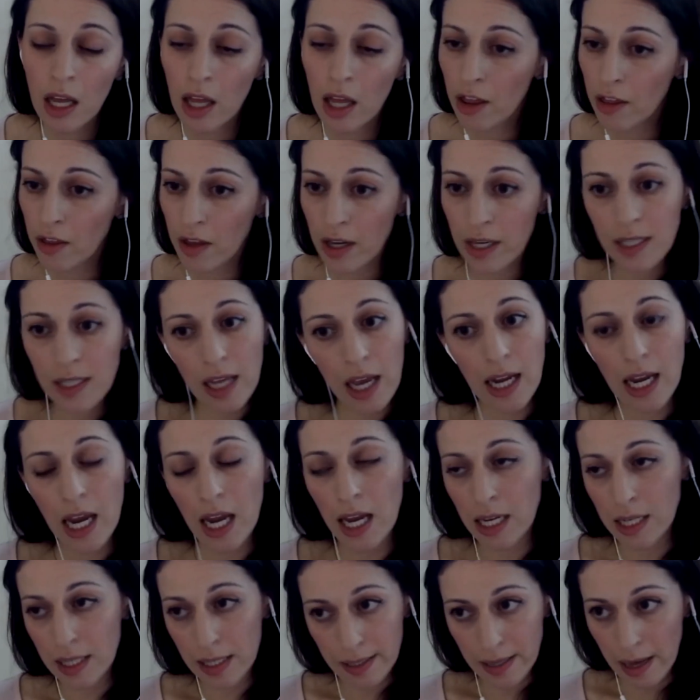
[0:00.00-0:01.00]
things like
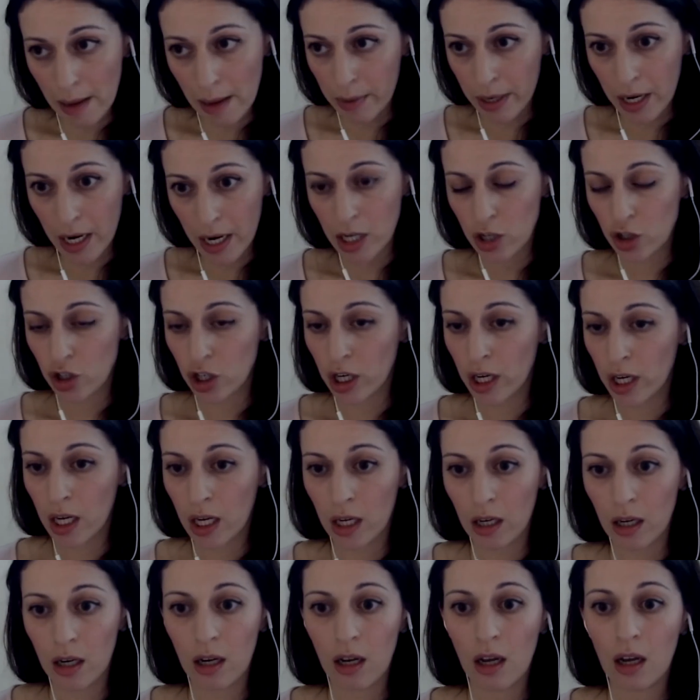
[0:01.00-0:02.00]

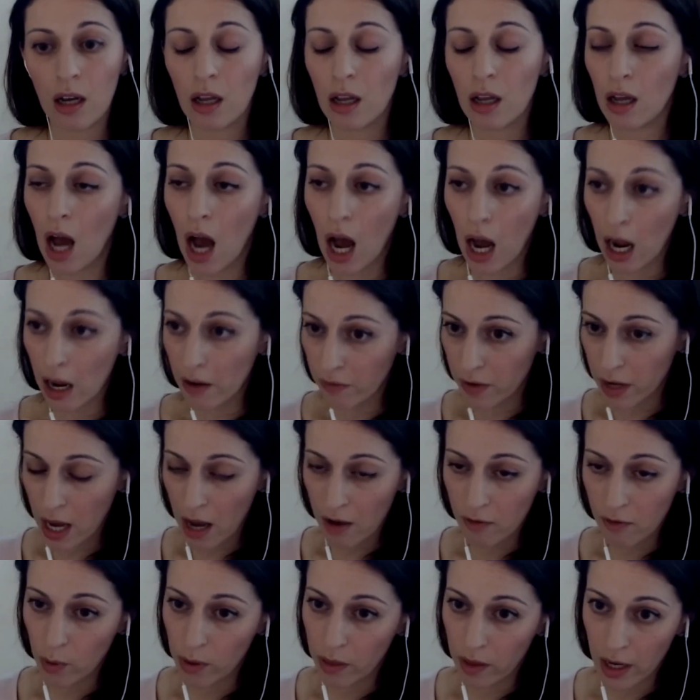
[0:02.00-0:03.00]
insemination,
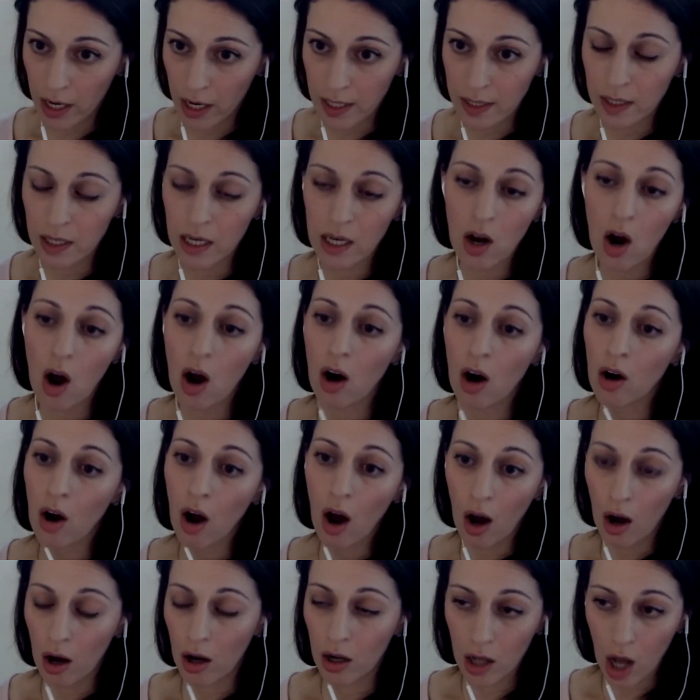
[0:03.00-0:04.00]
IVF with ICSI are
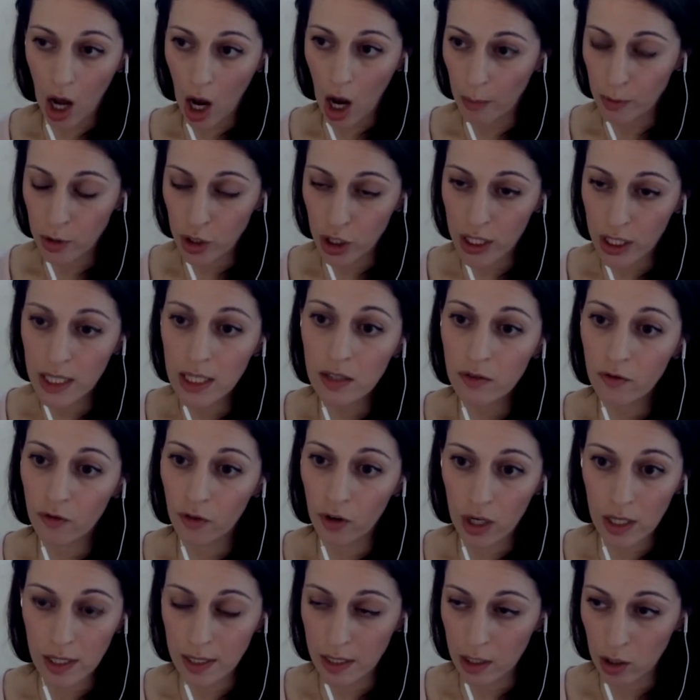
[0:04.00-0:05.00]
all options for
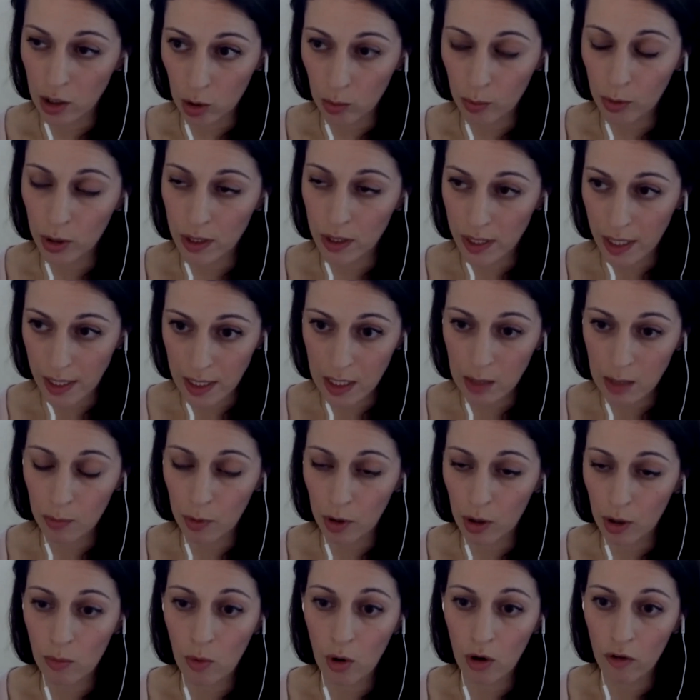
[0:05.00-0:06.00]
a 0%
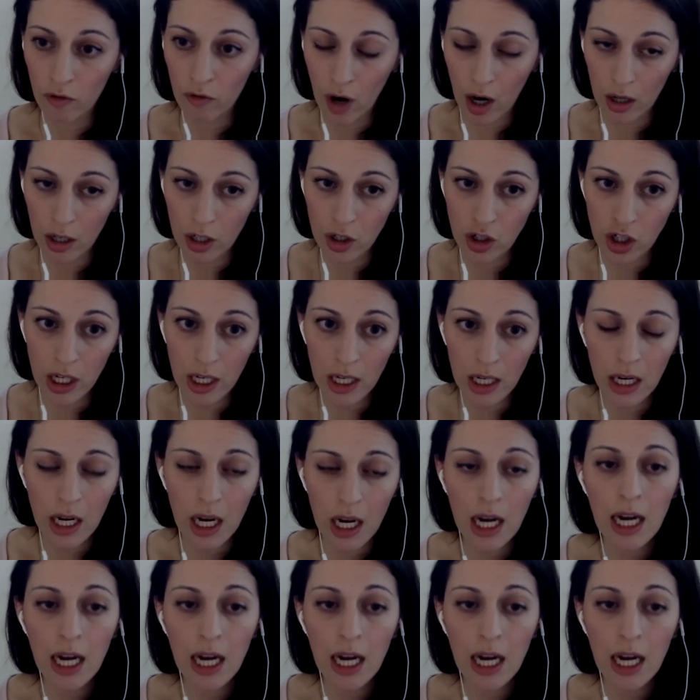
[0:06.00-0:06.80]
sperm morphology.